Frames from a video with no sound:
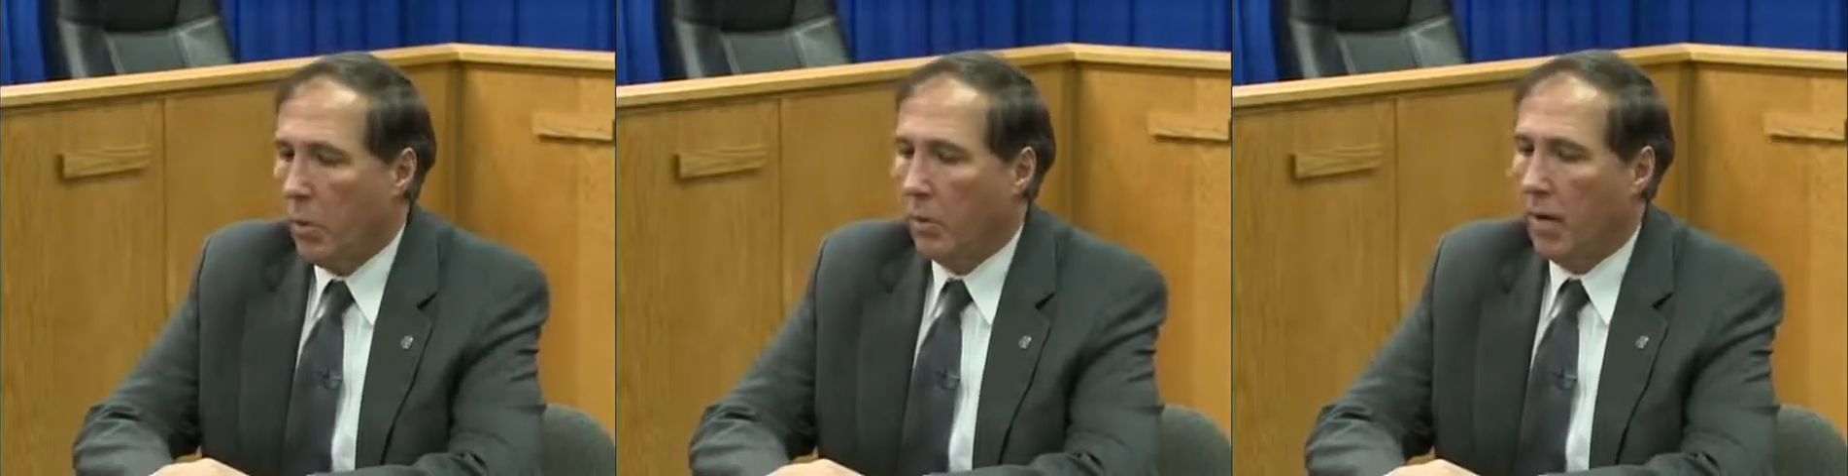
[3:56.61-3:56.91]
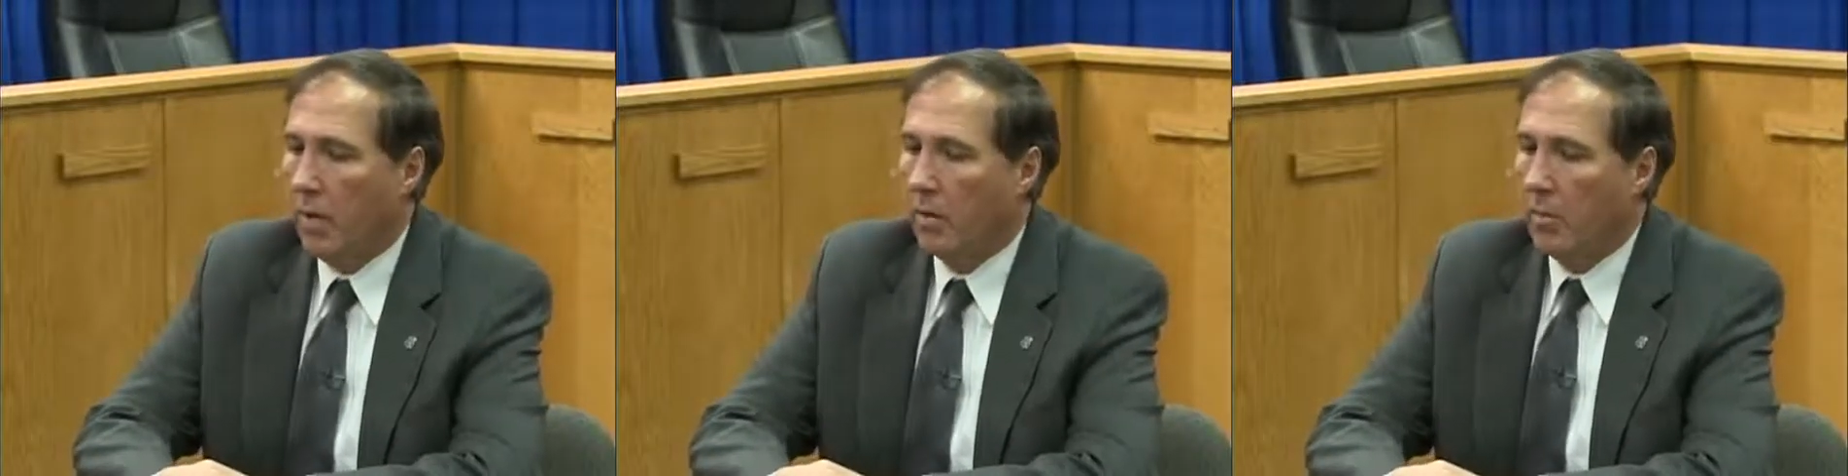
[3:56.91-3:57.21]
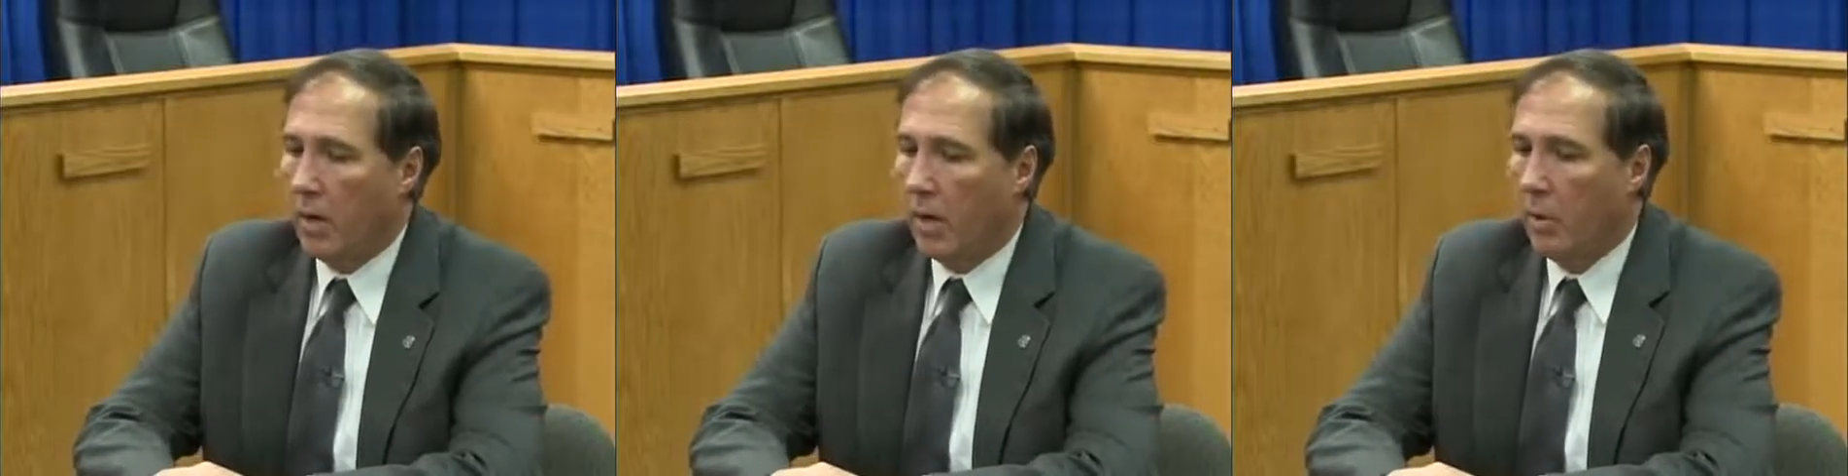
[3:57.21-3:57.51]
We
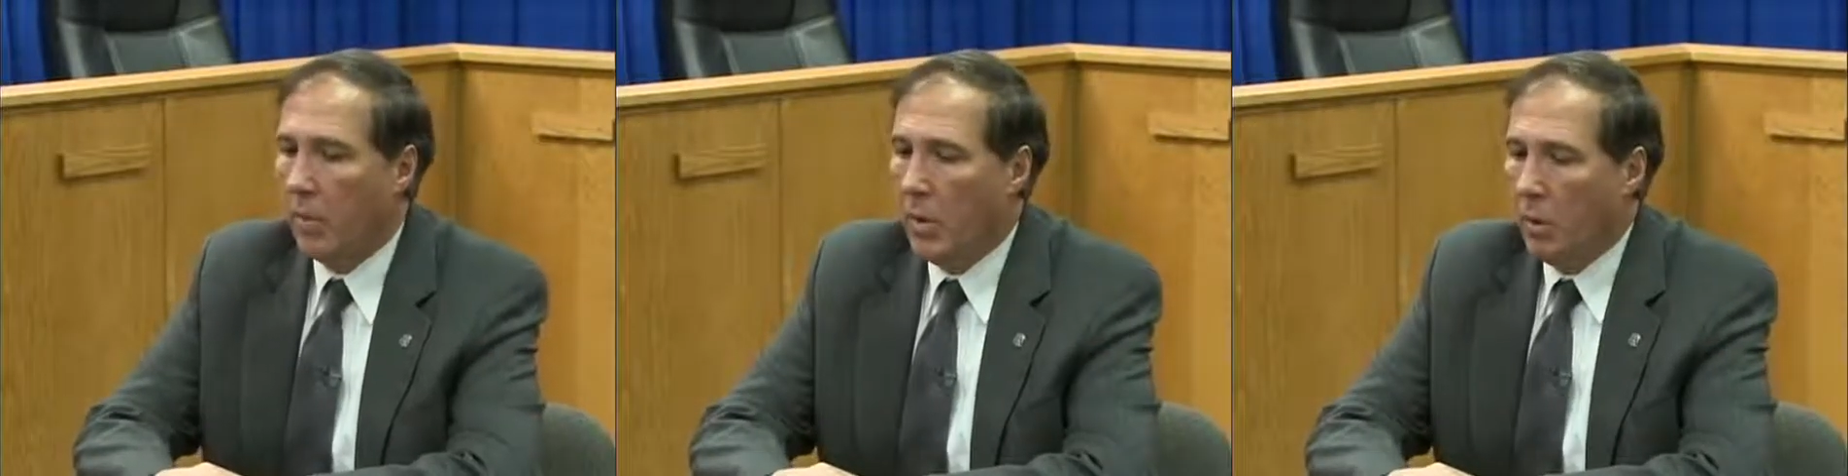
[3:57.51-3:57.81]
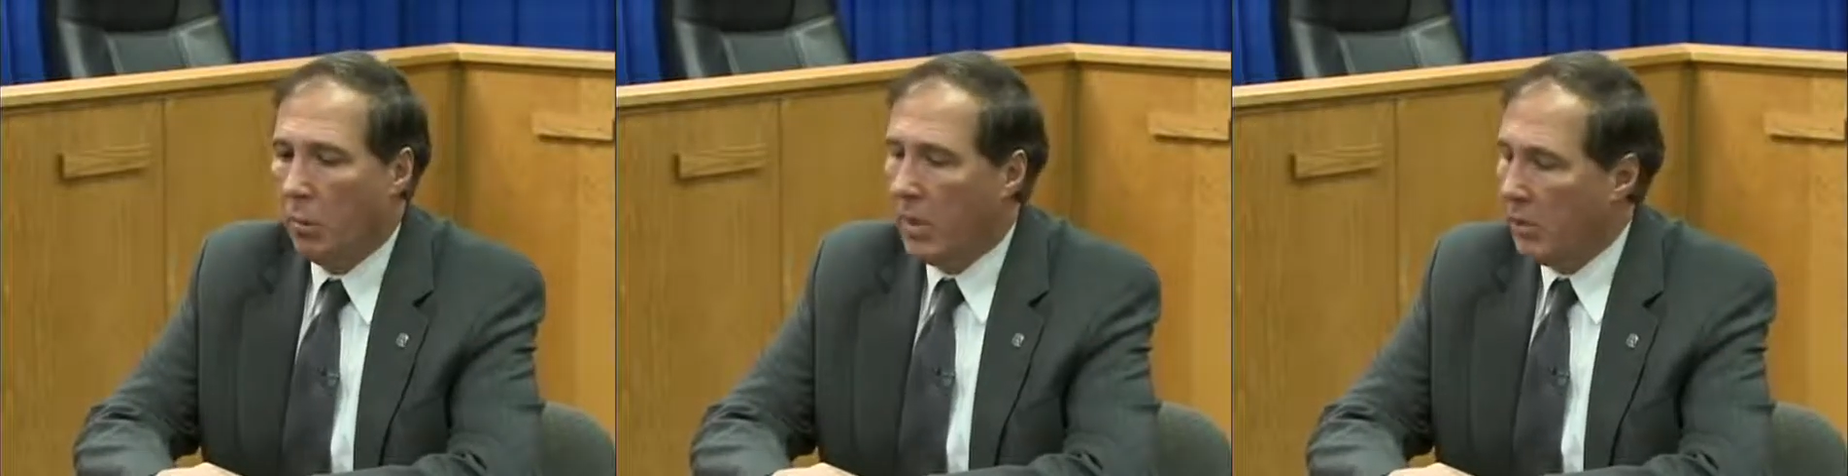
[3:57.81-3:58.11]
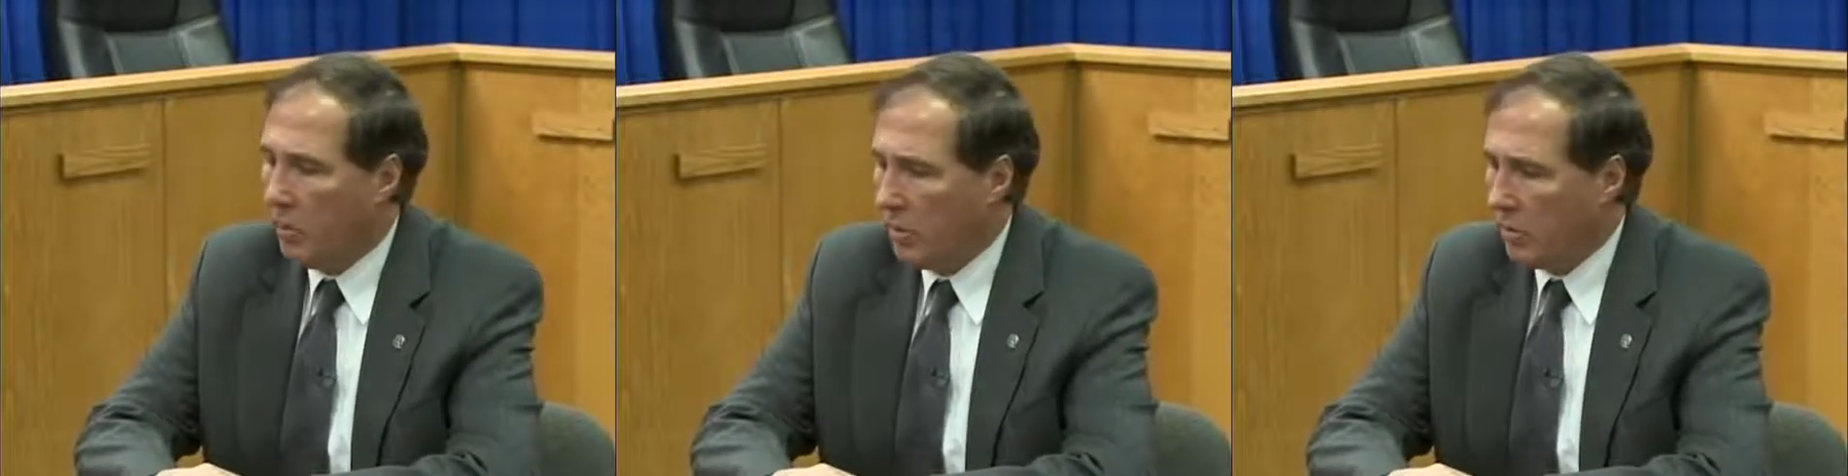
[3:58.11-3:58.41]
have
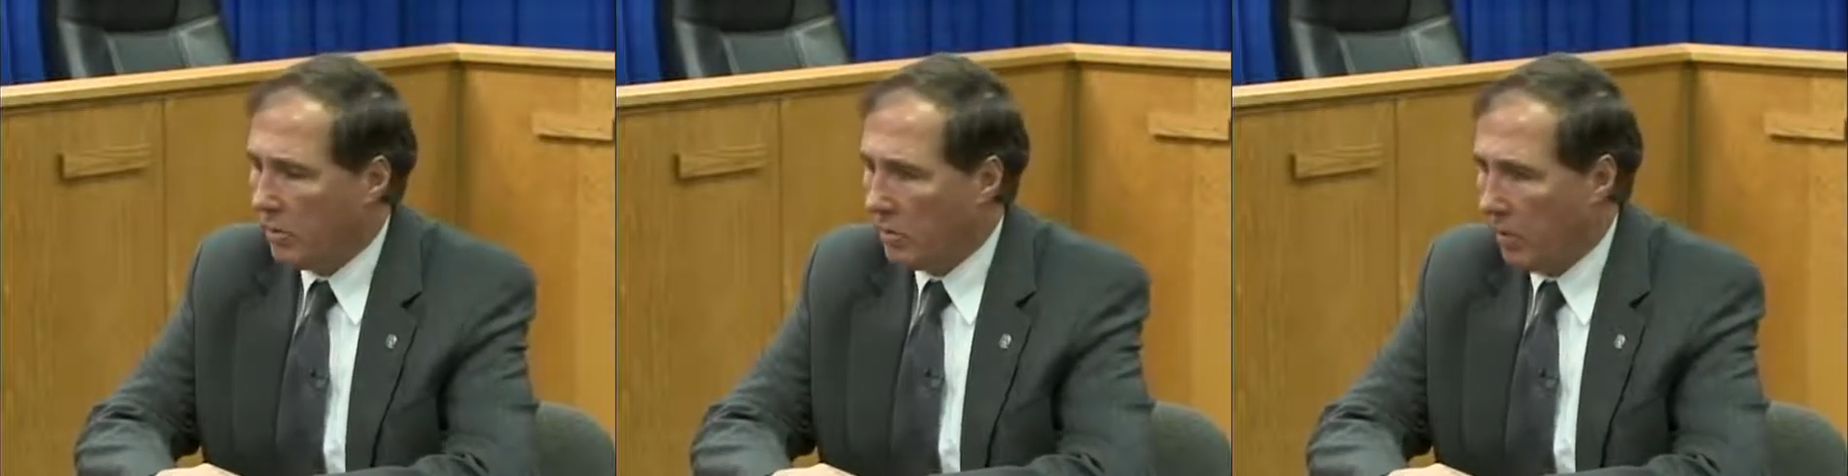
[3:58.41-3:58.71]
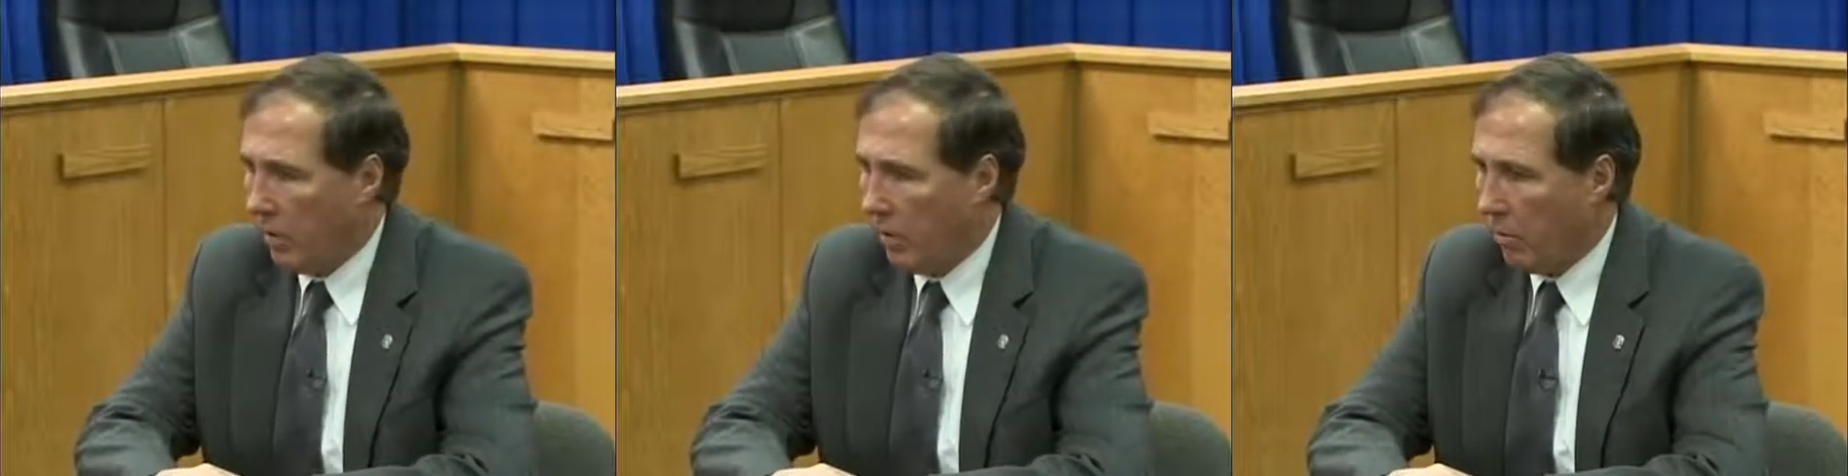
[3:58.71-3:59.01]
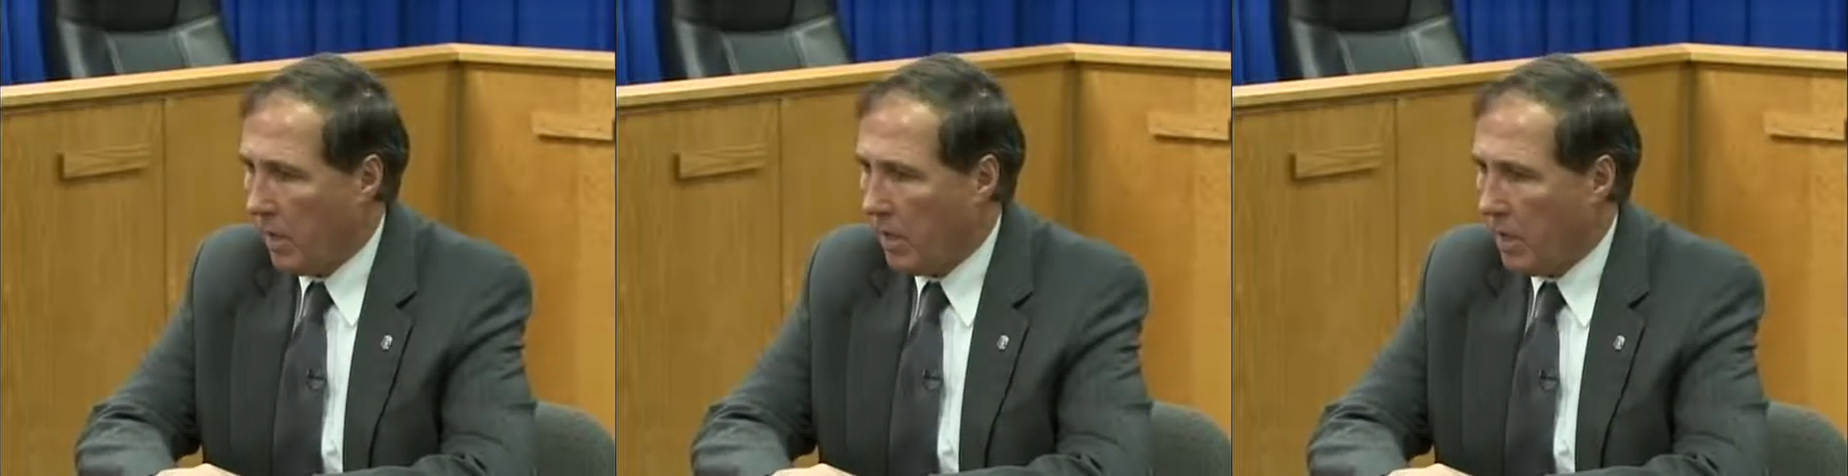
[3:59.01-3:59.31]
many businesses
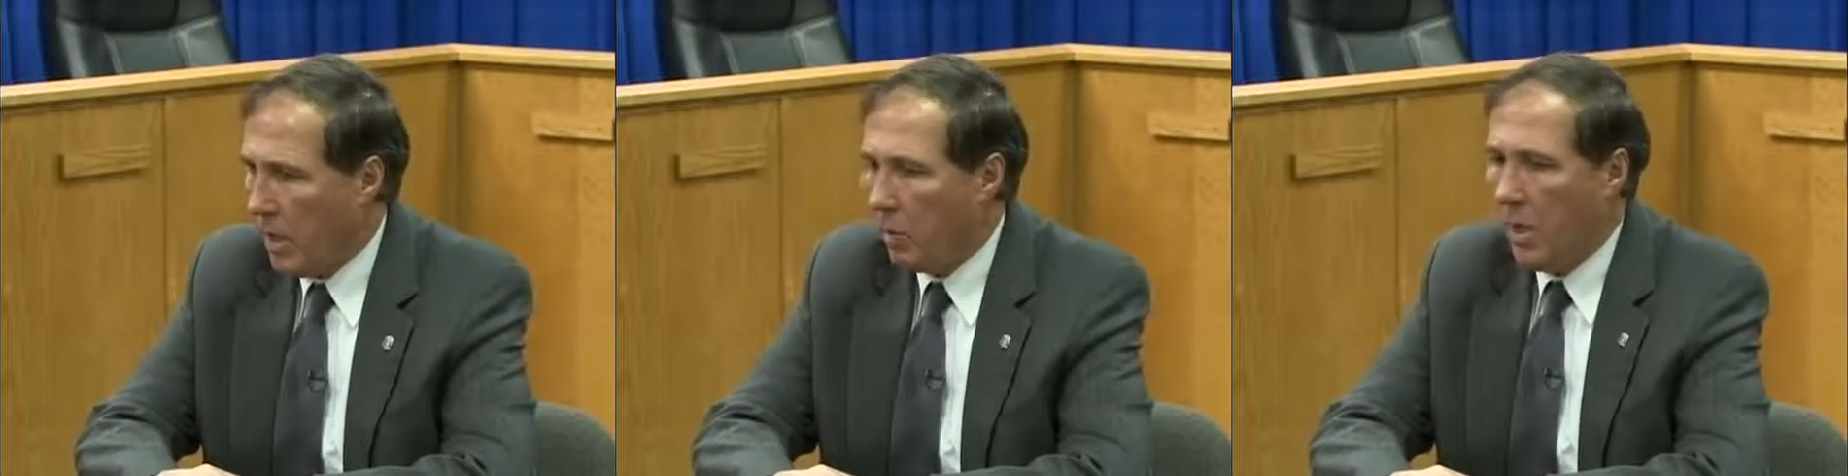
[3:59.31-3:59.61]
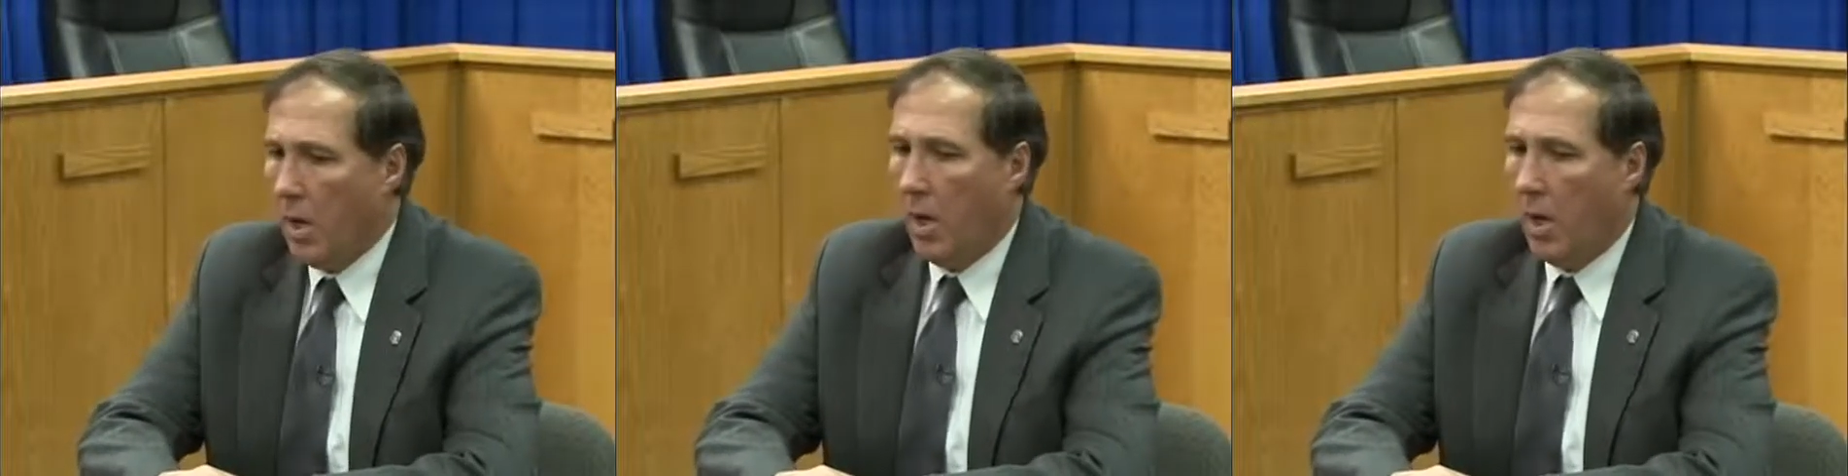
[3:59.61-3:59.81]
here right now